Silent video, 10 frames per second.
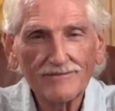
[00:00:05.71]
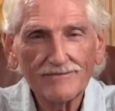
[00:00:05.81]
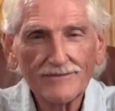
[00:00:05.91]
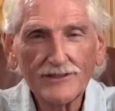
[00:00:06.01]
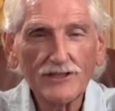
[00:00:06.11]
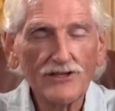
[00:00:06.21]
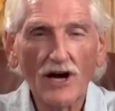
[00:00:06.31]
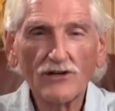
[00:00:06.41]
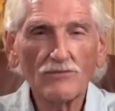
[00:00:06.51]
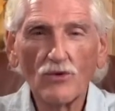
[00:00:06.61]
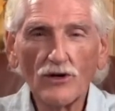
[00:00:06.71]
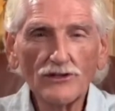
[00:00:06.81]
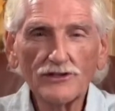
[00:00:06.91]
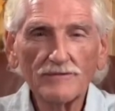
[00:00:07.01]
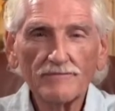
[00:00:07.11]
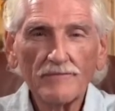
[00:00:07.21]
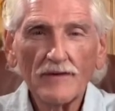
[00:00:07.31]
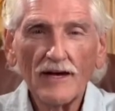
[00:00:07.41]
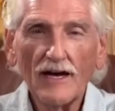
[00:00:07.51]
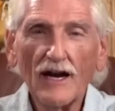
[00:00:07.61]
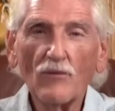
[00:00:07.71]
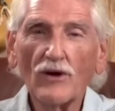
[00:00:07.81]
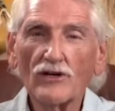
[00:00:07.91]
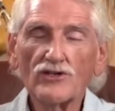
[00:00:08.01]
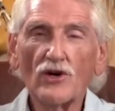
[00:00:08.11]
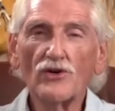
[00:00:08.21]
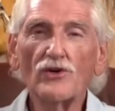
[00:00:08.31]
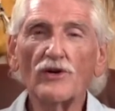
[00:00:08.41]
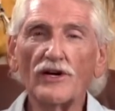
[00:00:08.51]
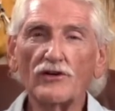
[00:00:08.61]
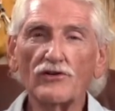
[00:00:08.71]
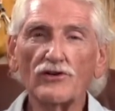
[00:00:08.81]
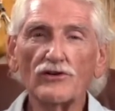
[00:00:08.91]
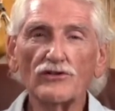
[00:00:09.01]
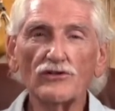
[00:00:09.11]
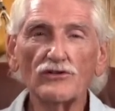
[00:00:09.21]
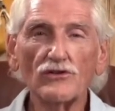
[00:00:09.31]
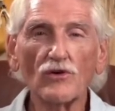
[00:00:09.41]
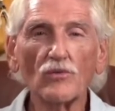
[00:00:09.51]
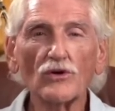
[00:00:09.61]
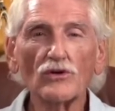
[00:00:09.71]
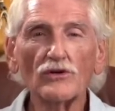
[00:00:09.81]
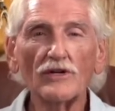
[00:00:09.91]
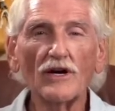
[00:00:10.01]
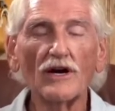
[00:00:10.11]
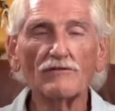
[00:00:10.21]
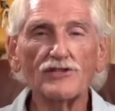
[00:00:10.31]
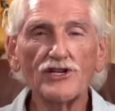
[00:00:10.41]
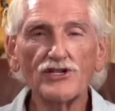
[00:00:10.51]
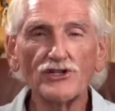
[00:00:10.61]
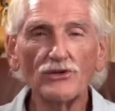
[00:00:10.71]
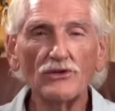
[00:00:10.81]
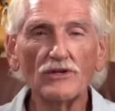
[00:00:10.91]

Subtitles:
This is Dr. Morse, and I want to show you and introduce you to the world of tissue